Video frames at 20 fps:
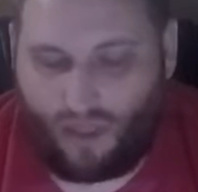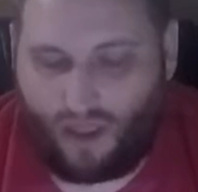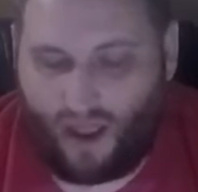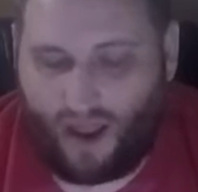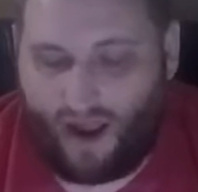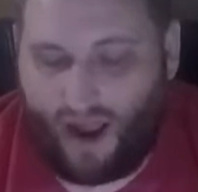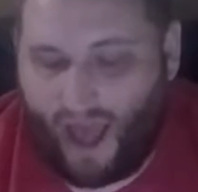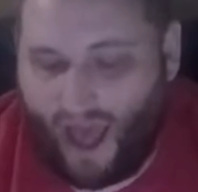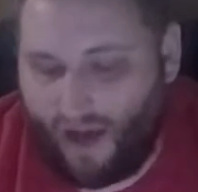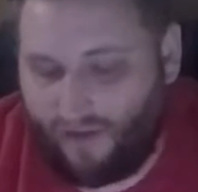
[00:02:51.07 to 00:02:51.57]

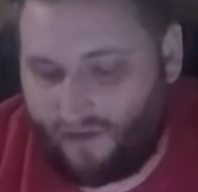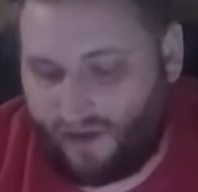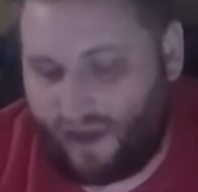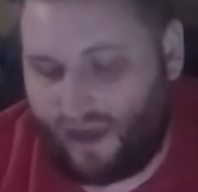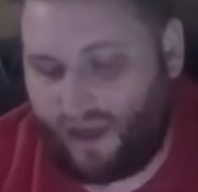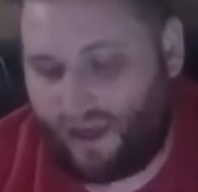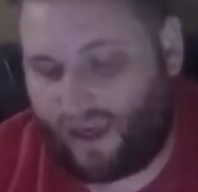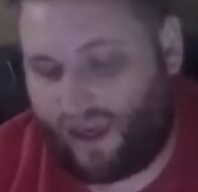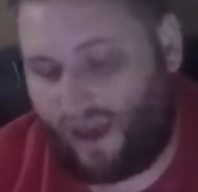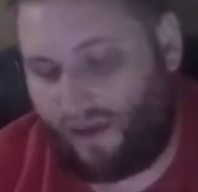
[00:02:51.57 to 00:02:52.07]
And Half
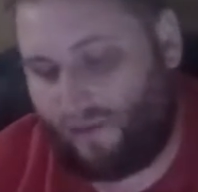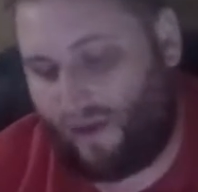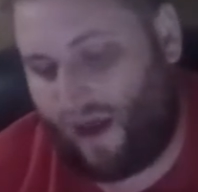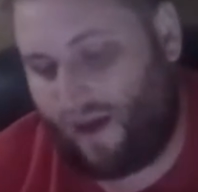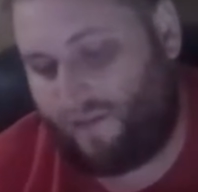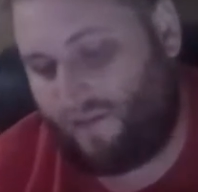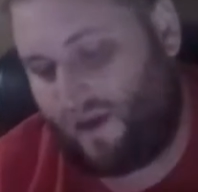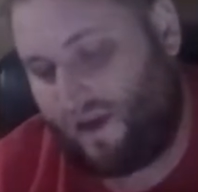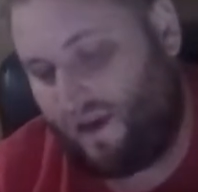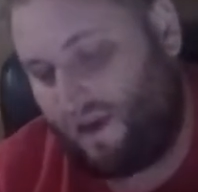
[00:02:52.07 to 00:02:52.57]
Geek came
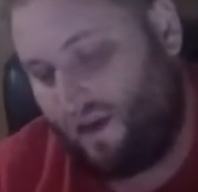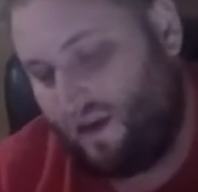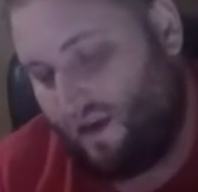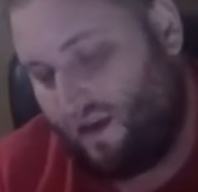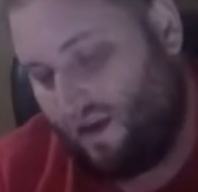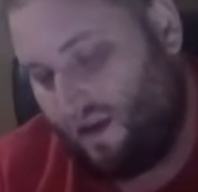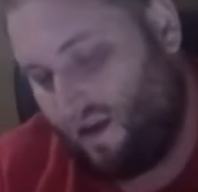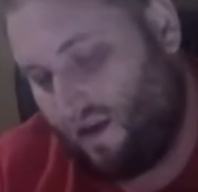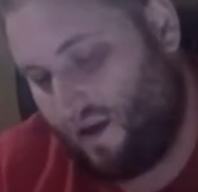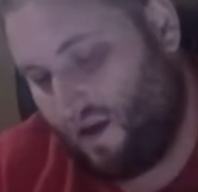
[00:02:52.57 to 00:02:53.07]
at me
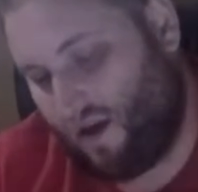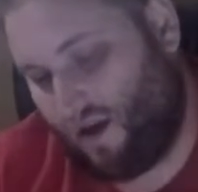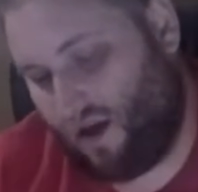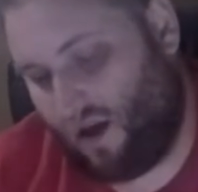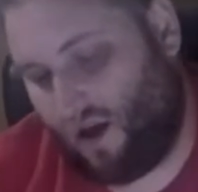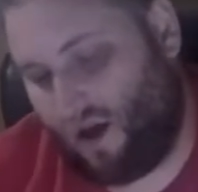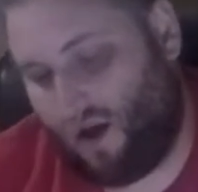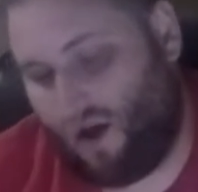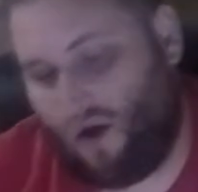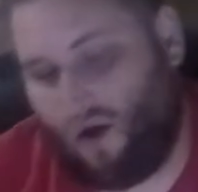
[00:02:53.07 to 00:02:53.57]

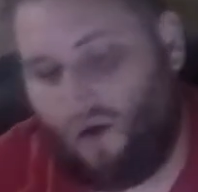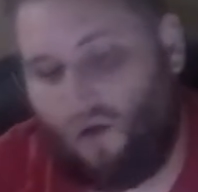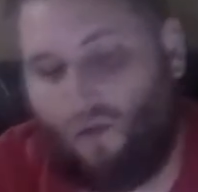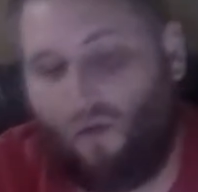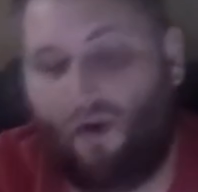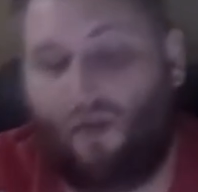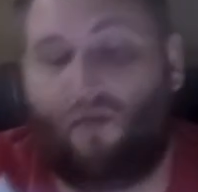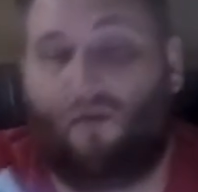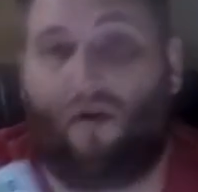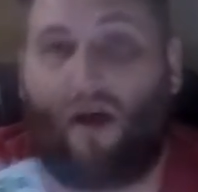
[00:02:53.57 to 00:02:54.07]

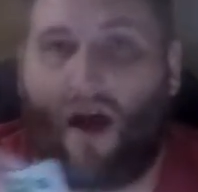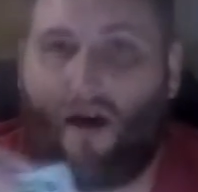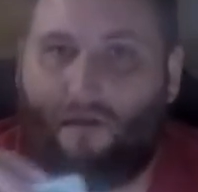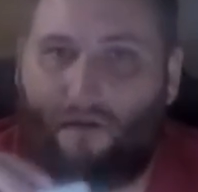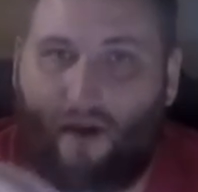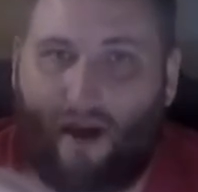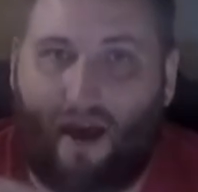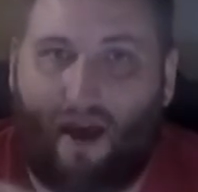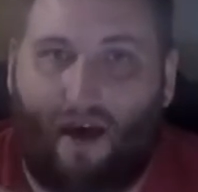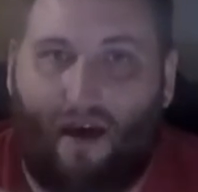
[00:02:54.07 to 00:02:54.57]
with
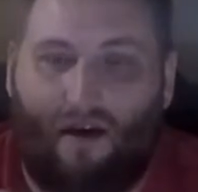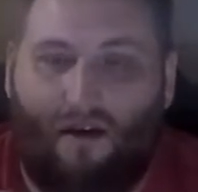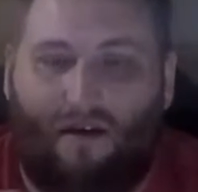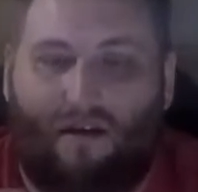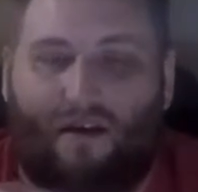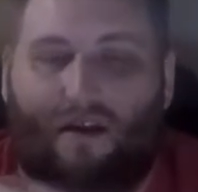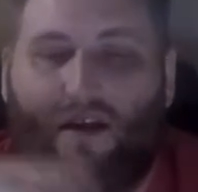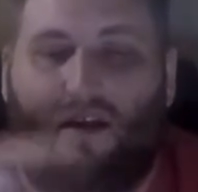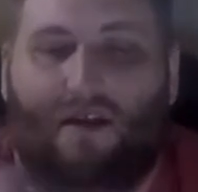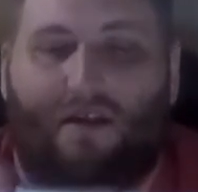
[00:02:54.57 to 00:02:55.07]
Raphael.
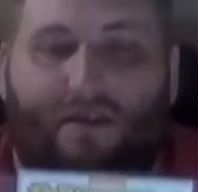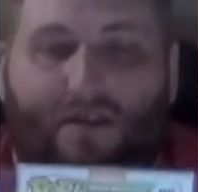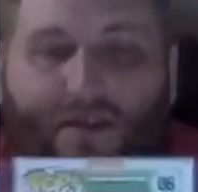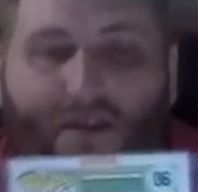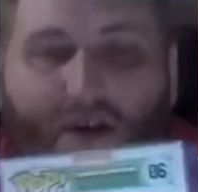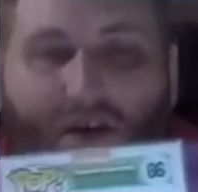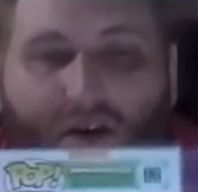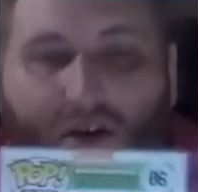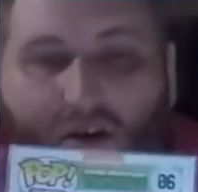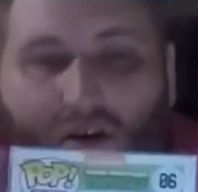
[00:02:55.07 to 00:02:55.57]

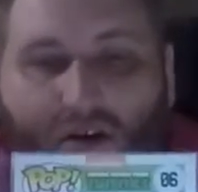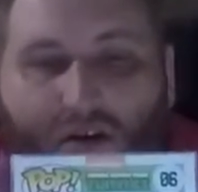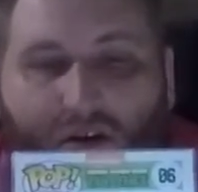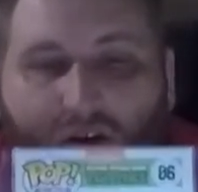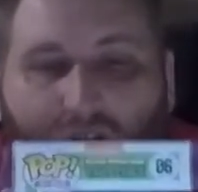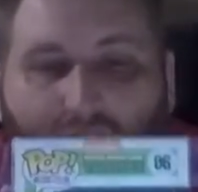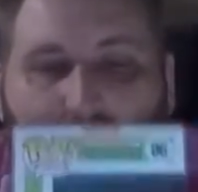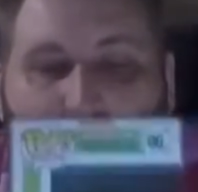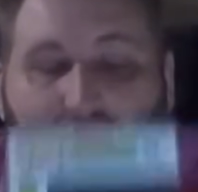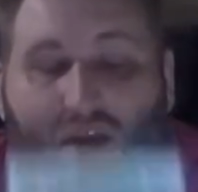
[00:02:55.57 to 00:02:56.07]

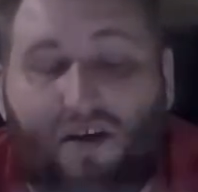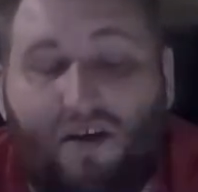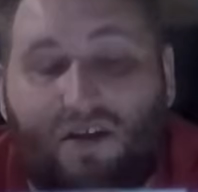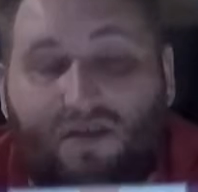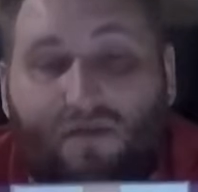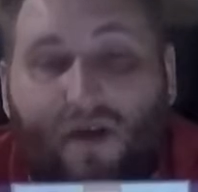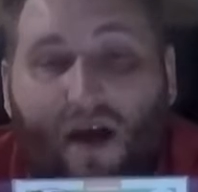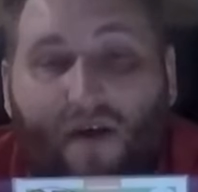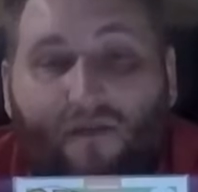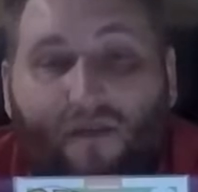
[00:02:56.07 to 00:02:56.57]
So here
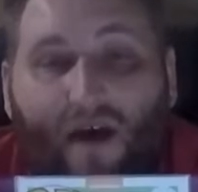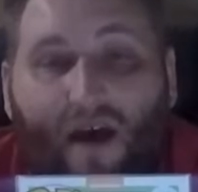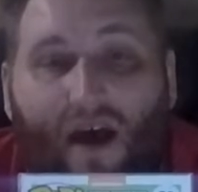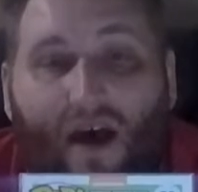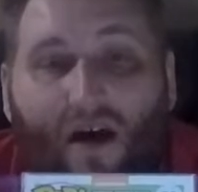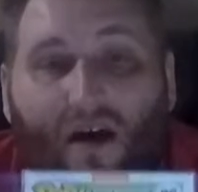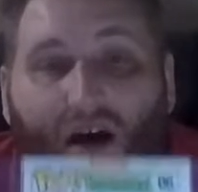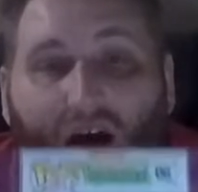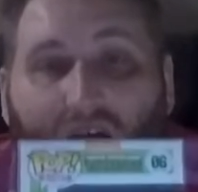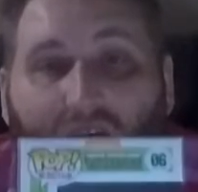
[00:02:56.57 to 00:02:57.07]
is
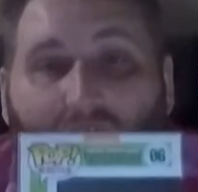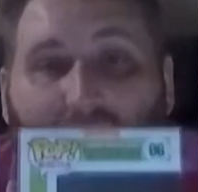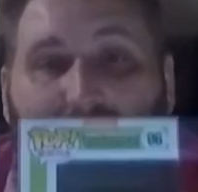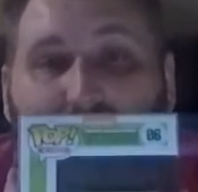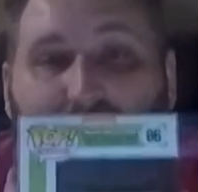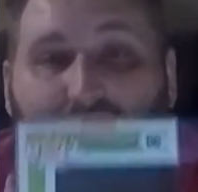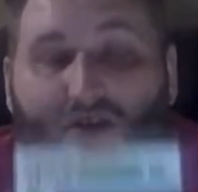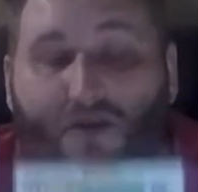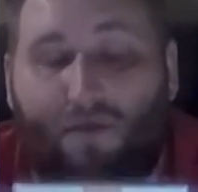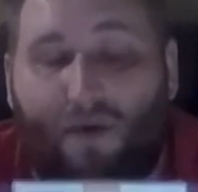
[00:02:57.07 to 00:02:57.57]
Raphael. I am
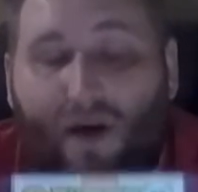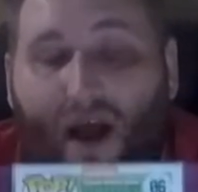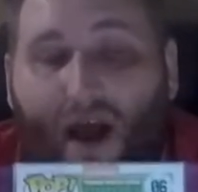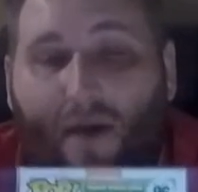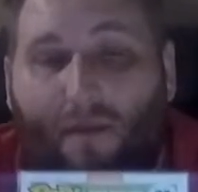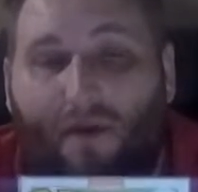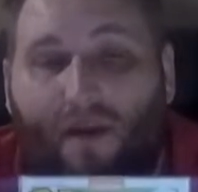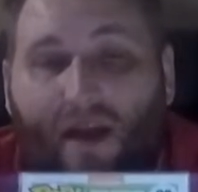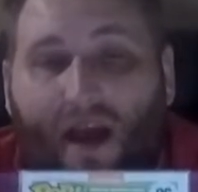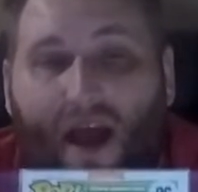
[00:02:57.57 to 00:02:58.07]
super
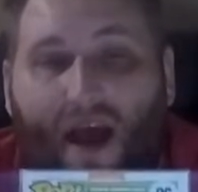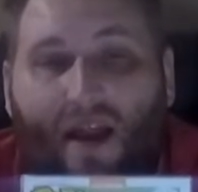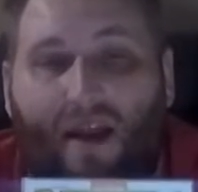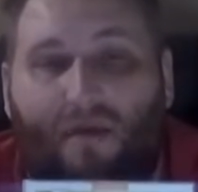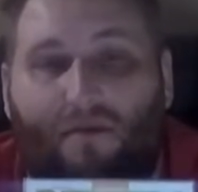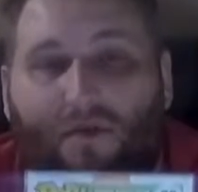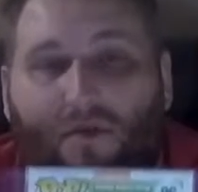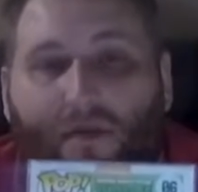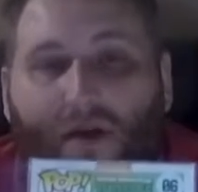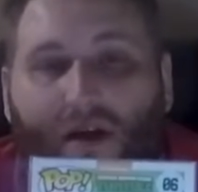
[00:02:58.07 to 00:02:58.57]
happy to add
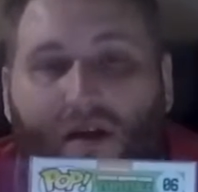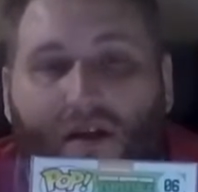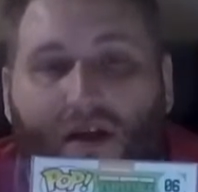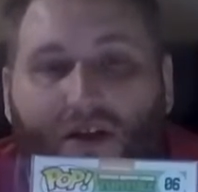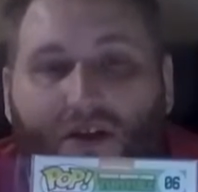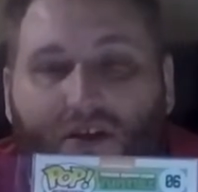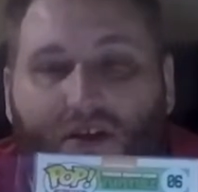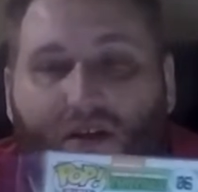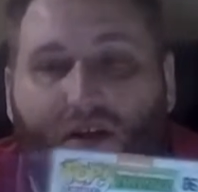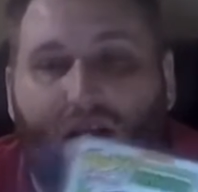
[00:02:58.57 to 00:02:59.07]
him to my
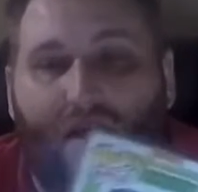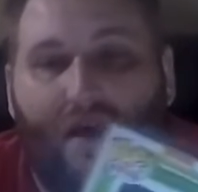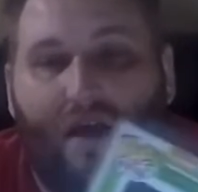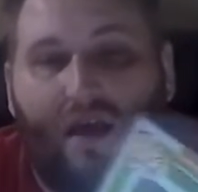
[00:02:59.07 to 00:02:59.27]
collection.